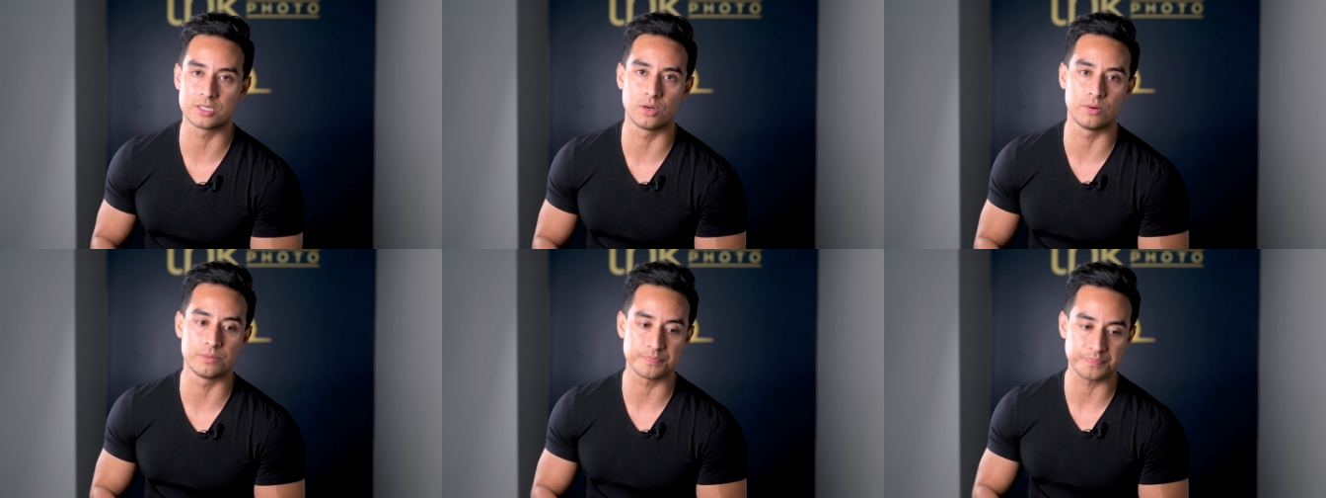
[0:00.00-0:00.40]

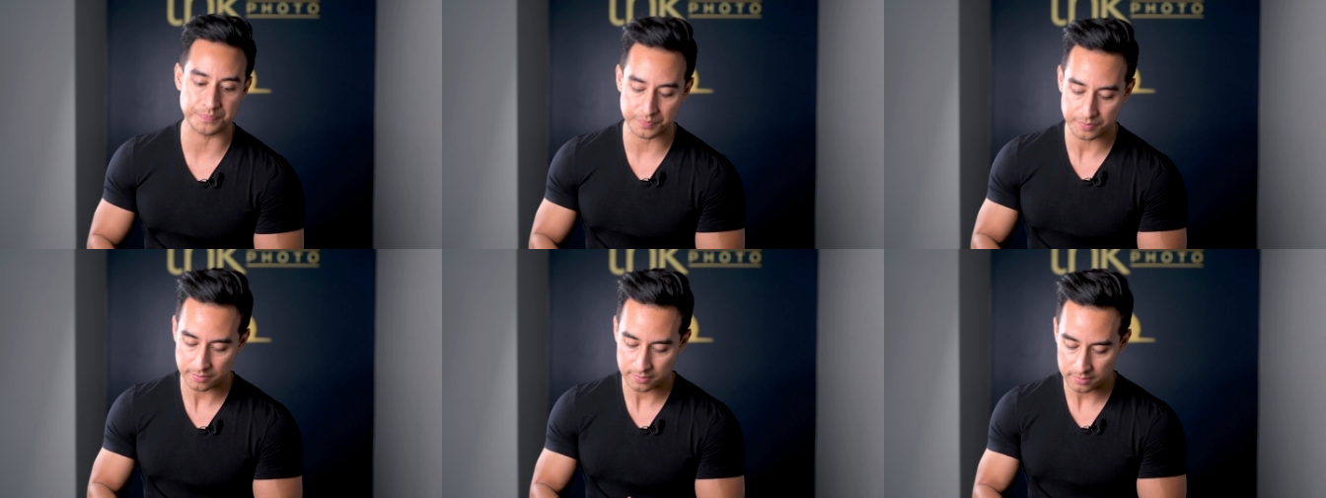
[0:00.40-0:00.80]
So
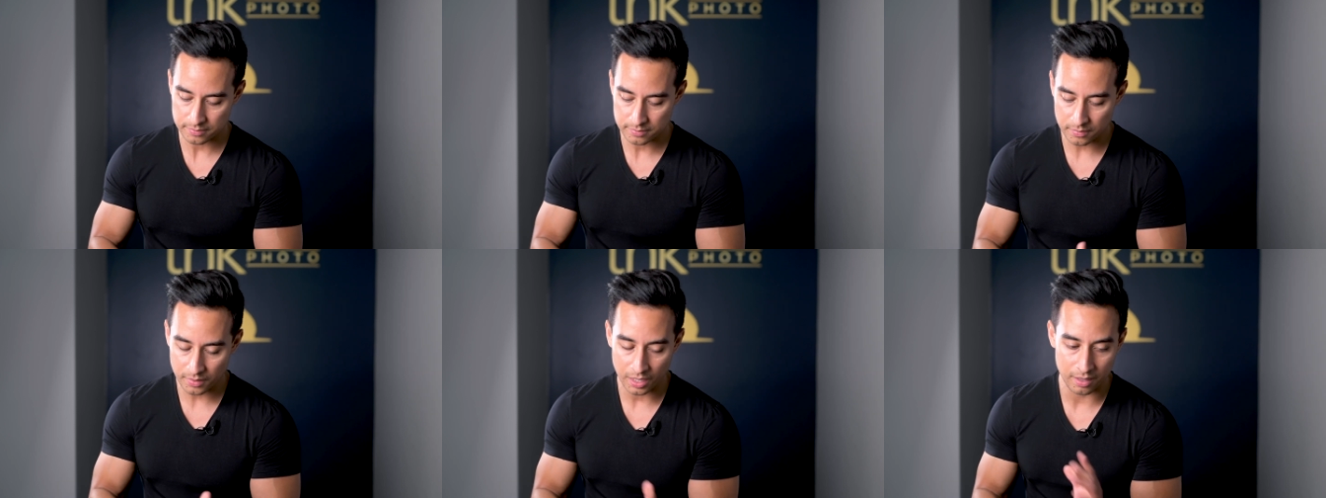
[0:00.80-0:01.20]

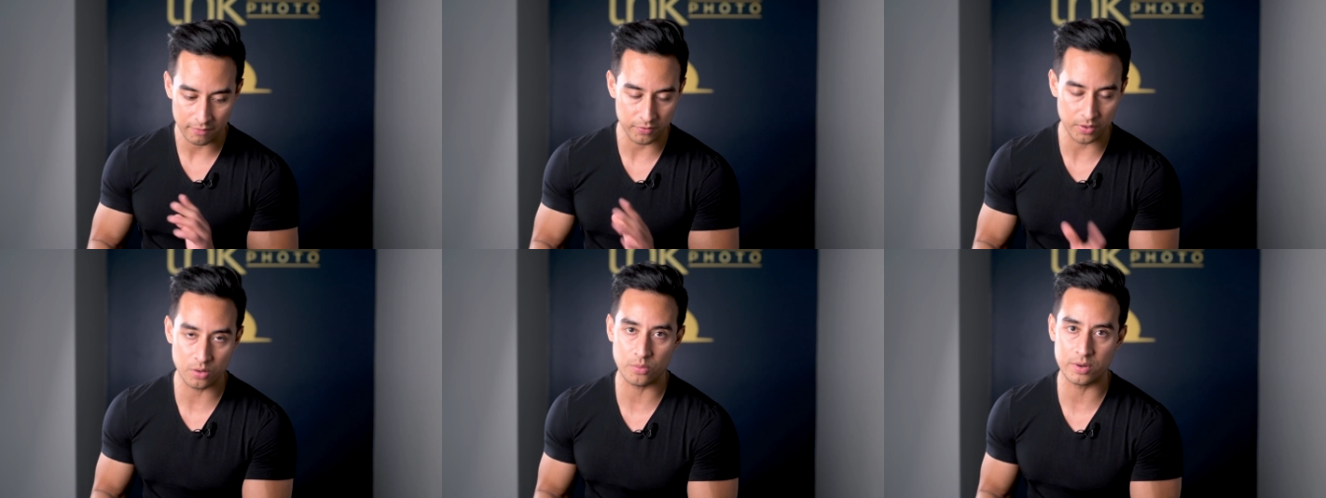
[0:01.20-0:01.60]

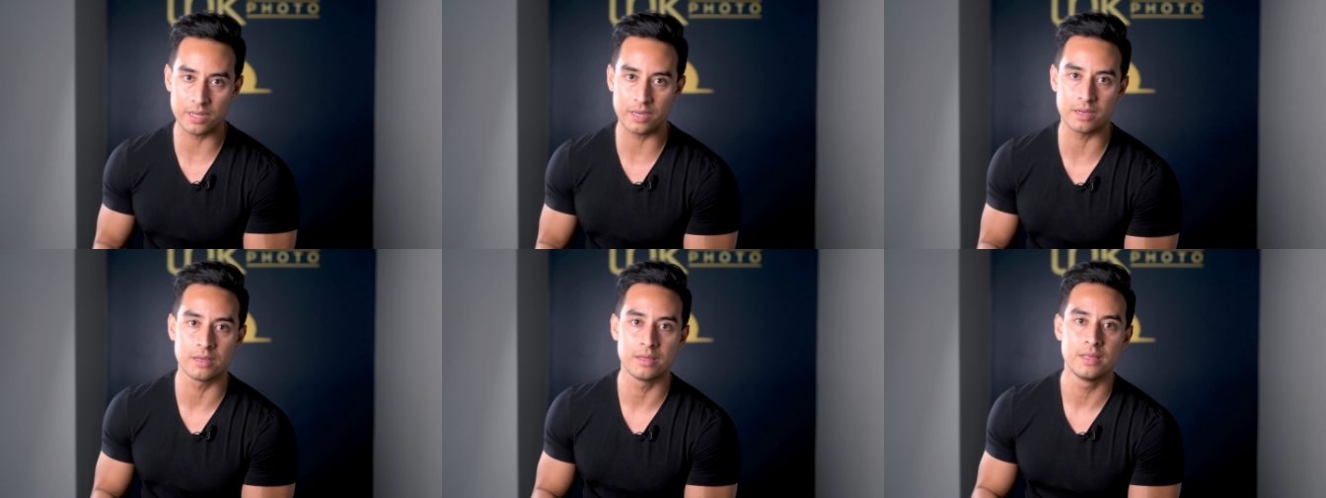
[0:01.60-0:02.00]
if you don't
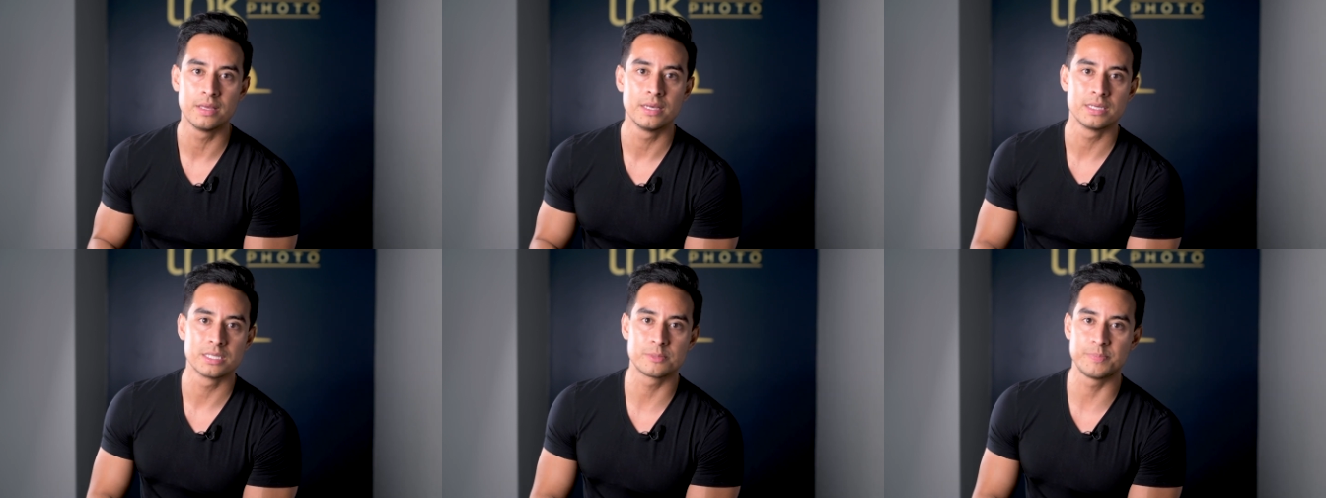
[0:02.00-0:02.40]
wanna
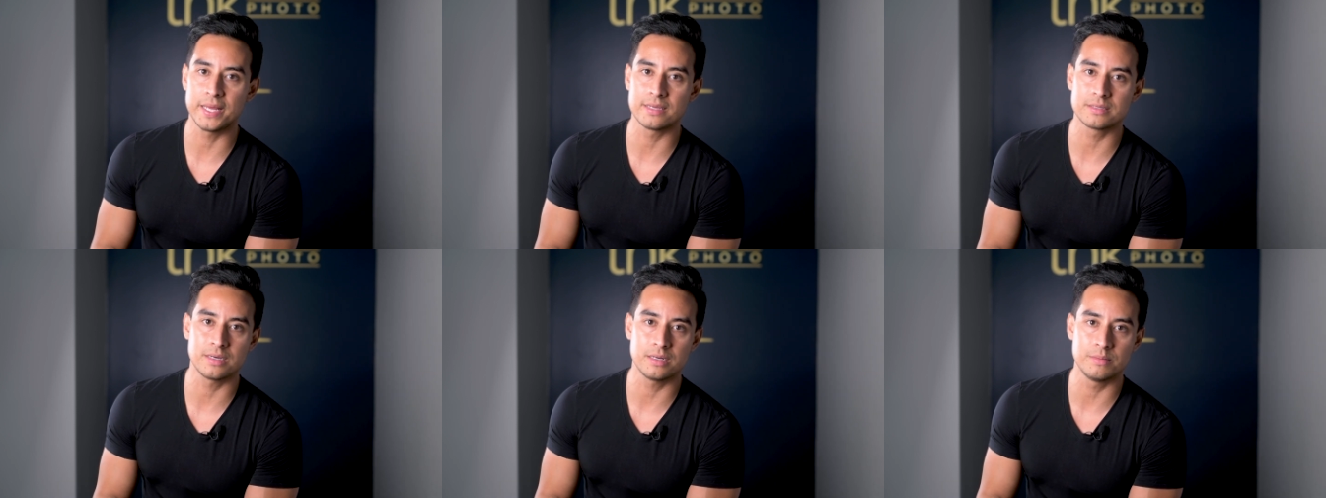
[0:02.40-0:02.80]

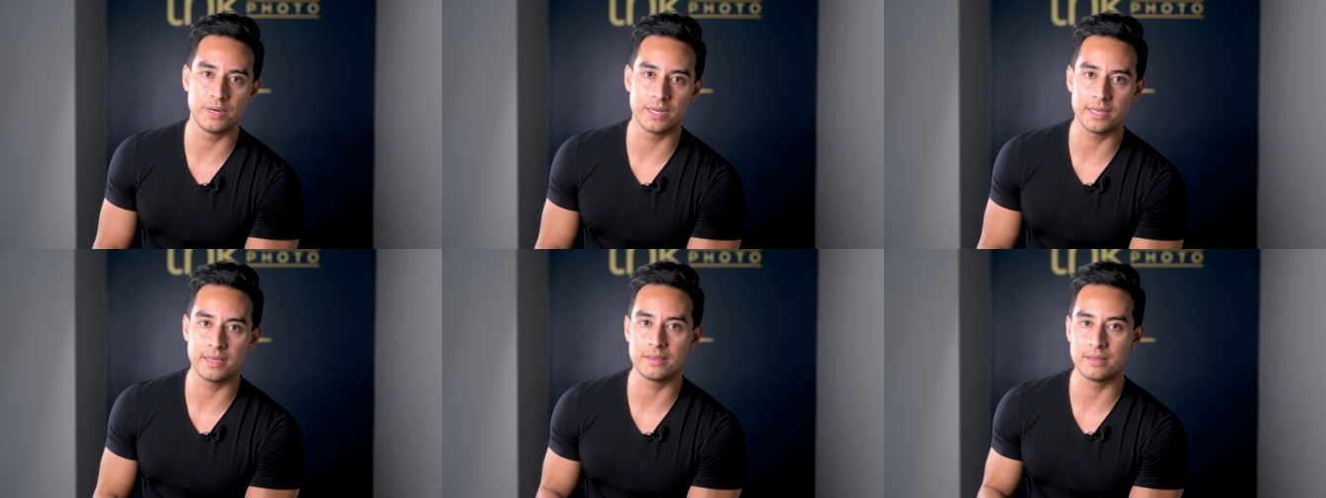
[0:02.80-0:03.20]
spend a ton of
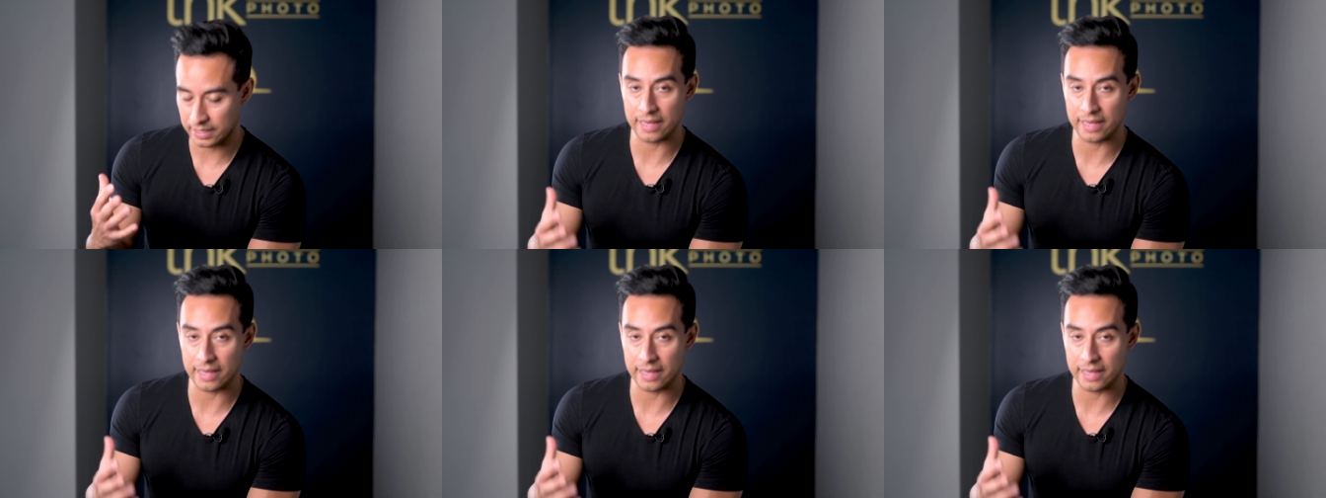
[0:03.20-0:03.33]
money,